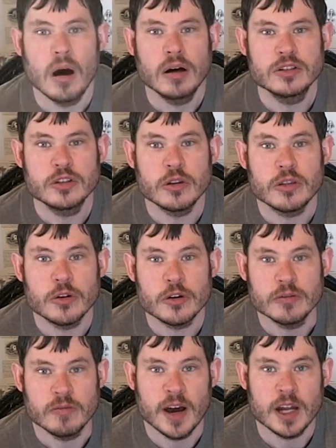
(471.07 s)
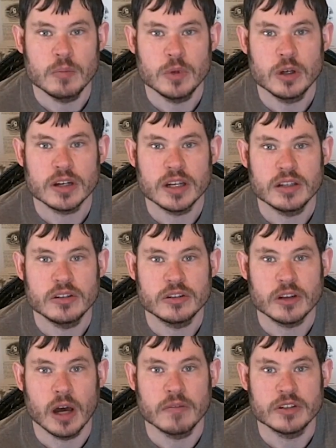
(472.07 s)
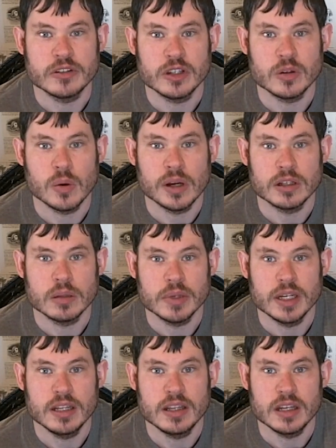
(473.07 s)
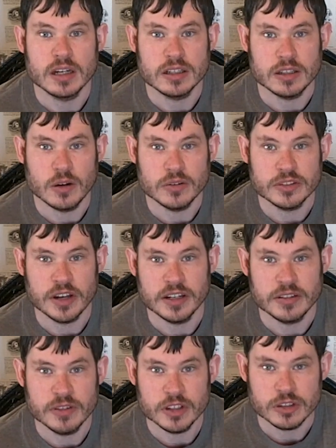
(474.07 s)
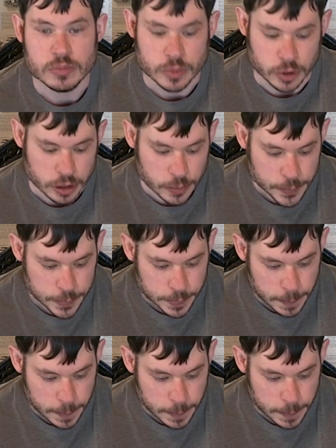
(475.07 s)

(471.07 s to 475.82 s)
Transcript: On to the third and final book, and this is obviously going to be the young adult science fiction book.